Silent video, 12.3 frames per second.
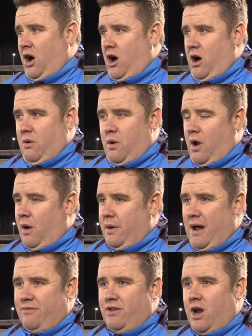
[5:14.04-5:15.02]
I
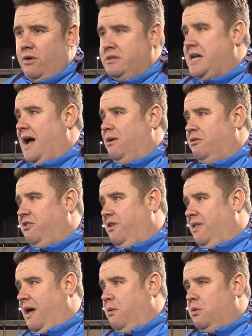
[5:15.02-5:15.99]
would have no doubt
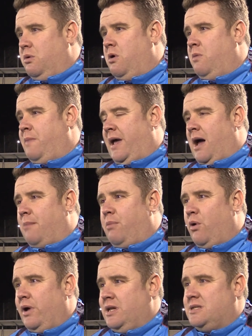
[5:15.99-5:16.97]
that they will pick up
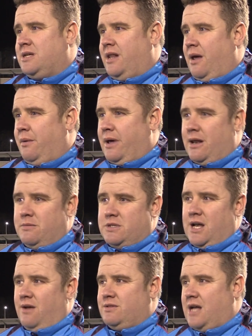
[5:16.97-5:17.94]
points and they will get
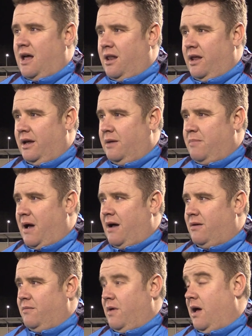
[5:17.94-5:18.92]
themselves out the
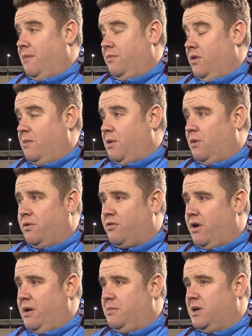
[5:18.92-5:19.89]
bottom
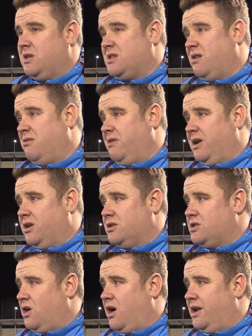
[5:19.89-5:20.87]
three, because they're a really
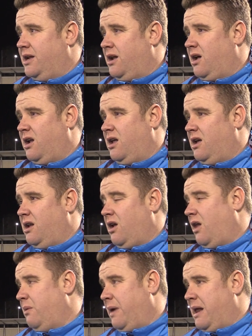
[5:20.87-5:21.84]
good side. I
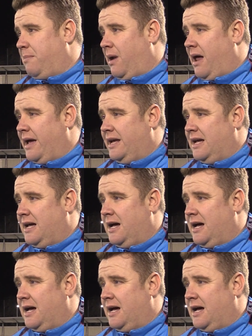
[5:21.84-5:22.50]
like the way they play.